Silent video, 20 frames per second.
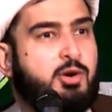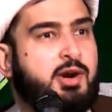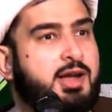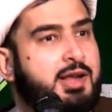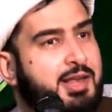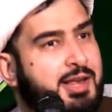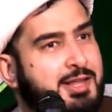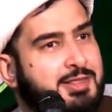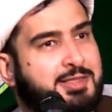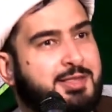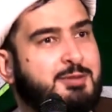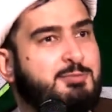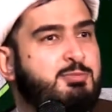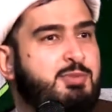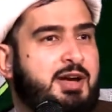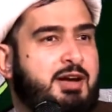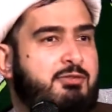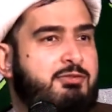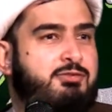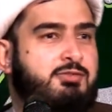let them
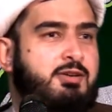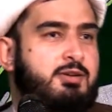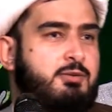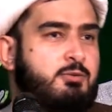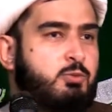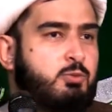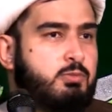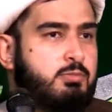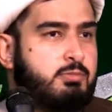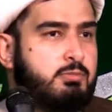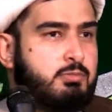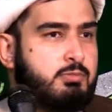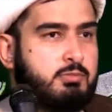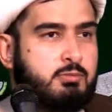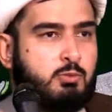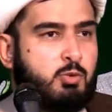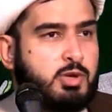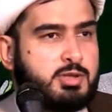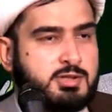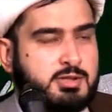have fun.
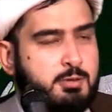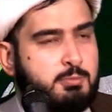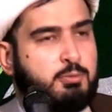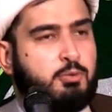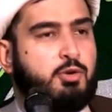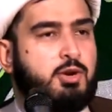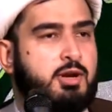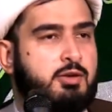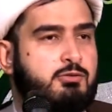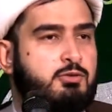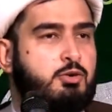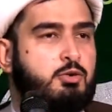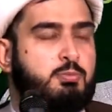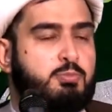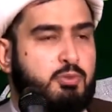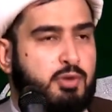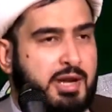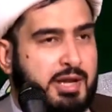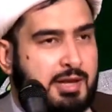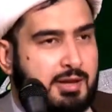What's the point of you
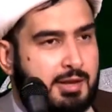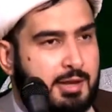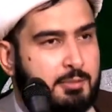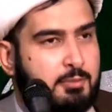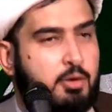bringing them,